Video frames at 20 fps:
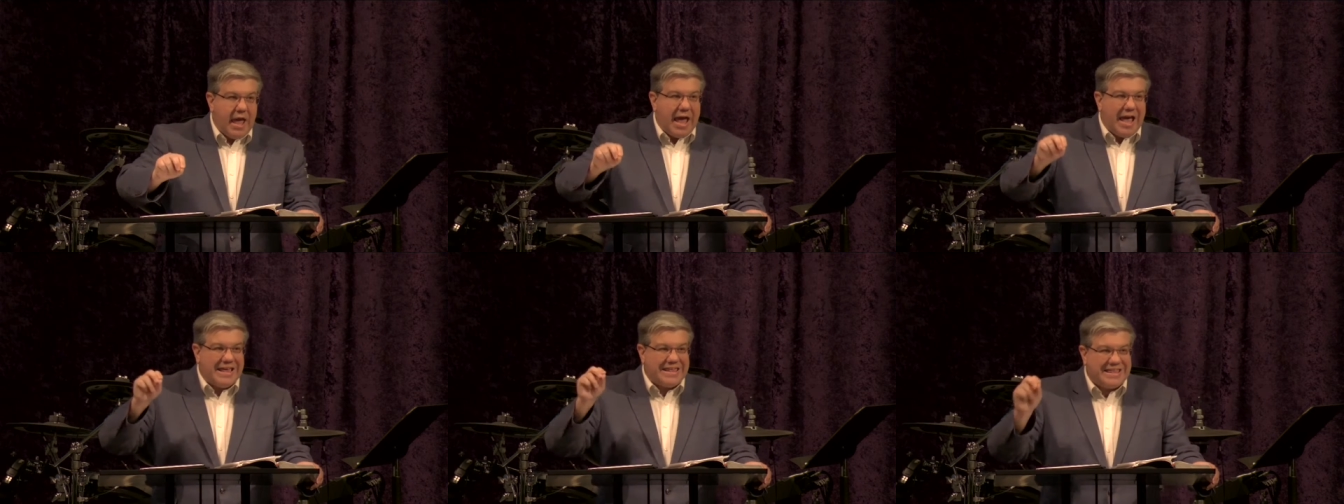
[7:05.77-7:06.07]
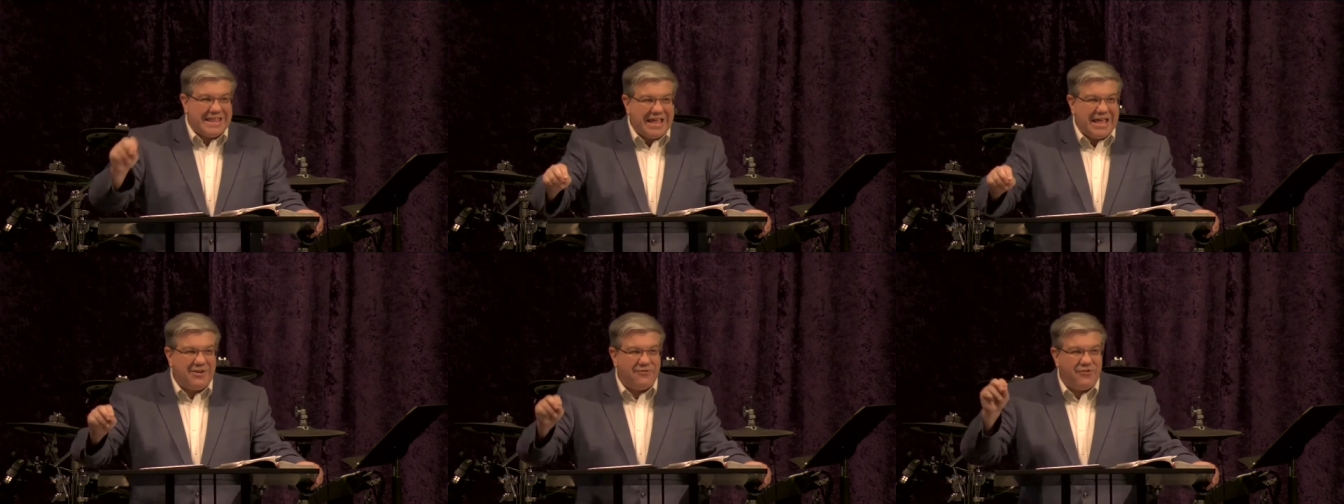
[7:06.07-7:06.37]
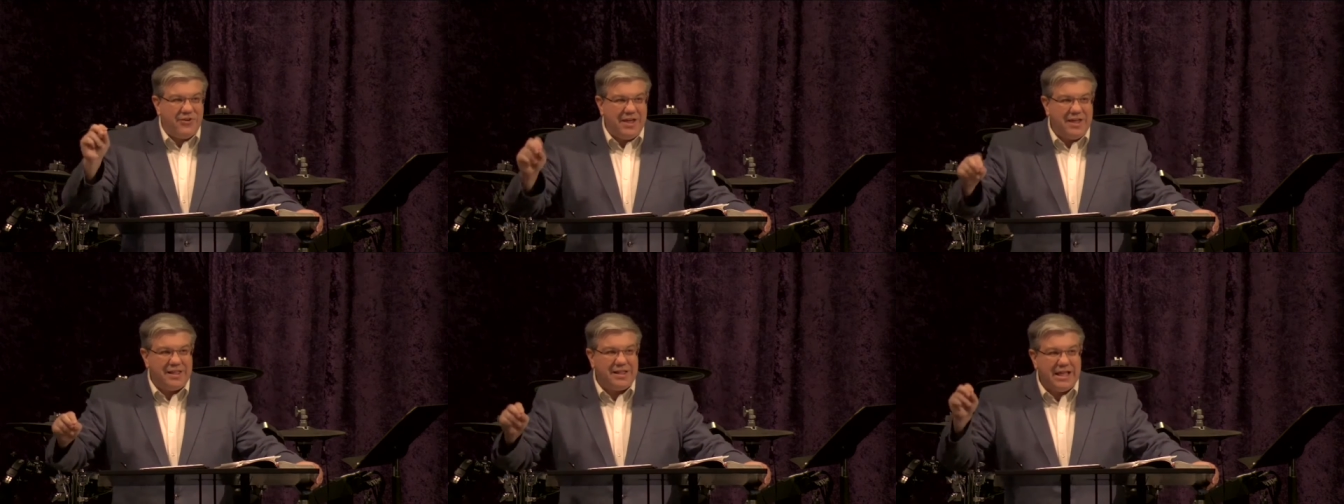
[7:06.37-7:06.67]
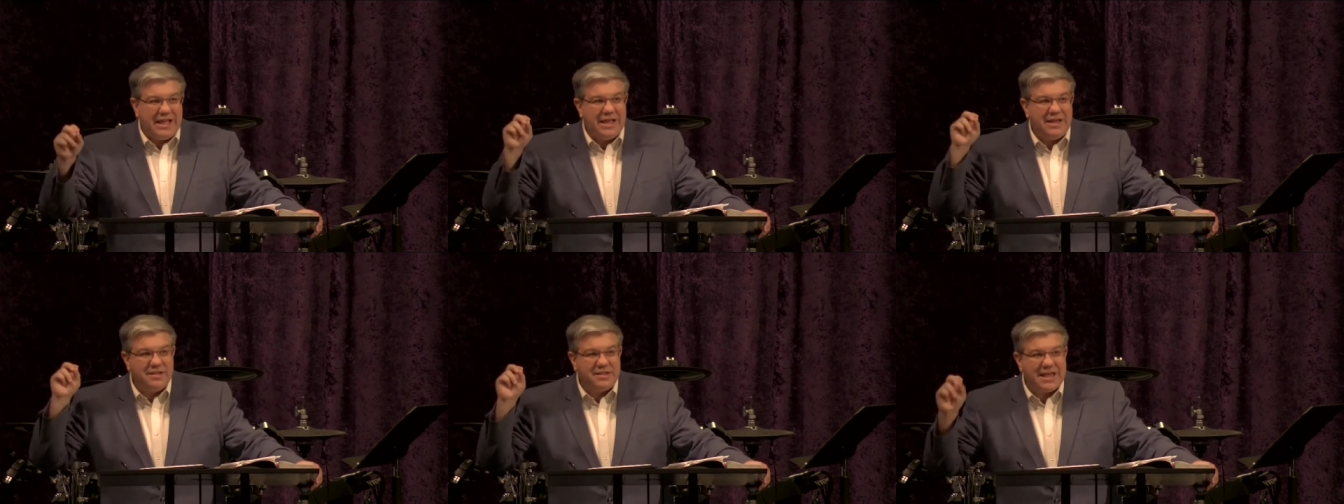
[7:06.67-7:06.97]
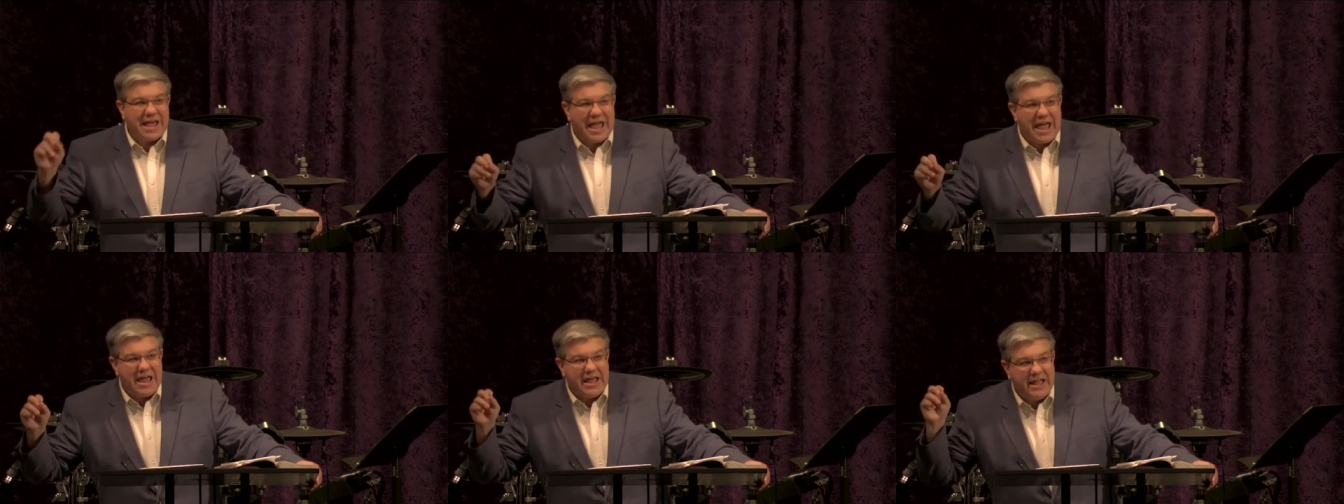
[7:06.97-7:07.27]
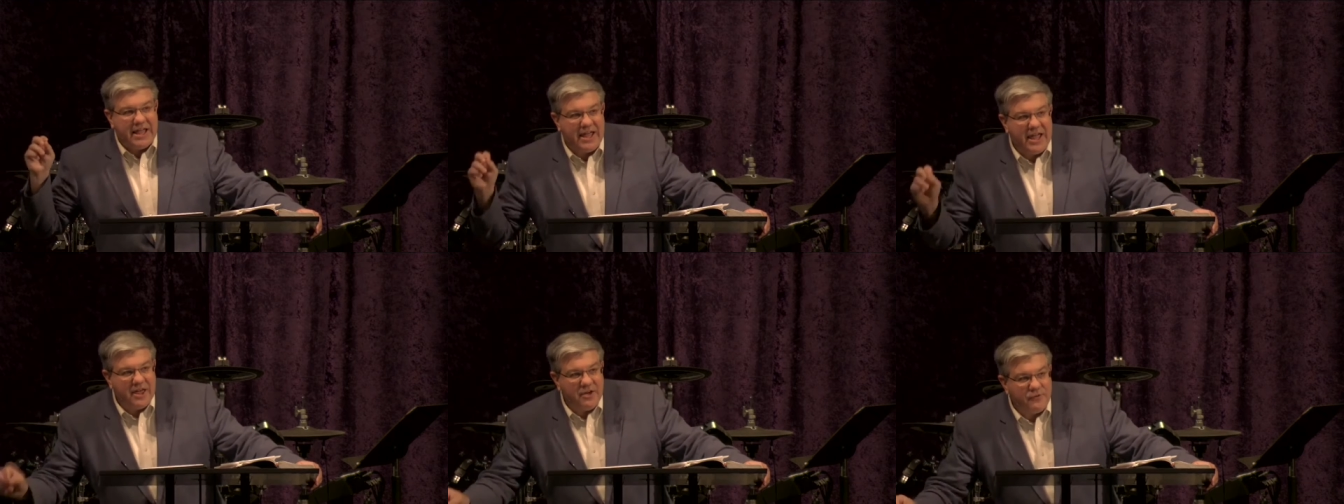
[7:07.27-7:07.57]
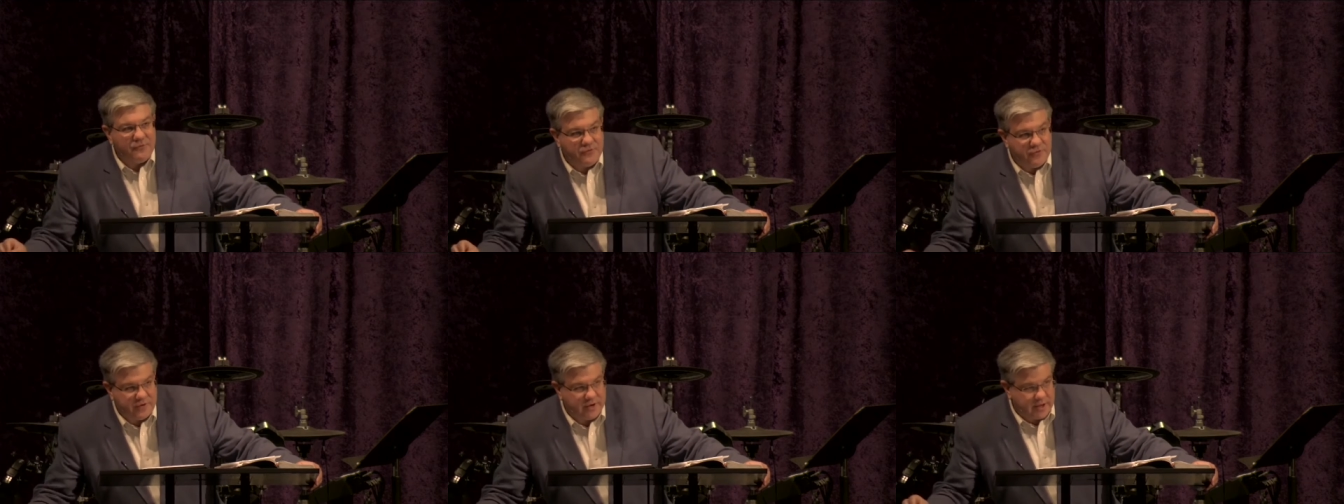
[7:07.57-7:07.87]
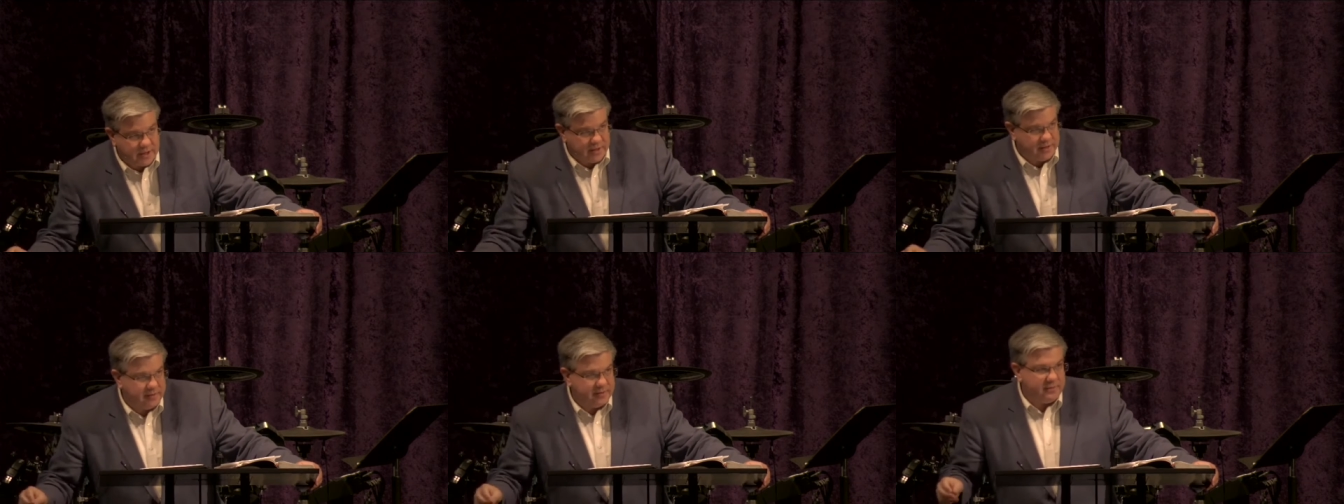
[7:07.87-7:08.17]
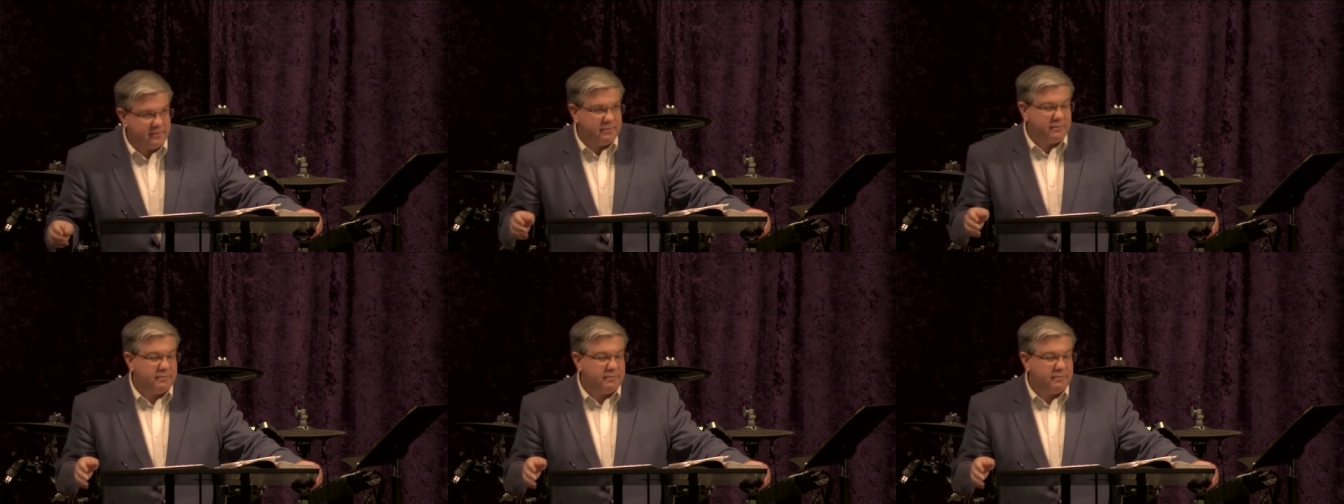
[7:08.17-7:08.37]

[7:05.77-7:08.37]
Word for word: as if it is a given.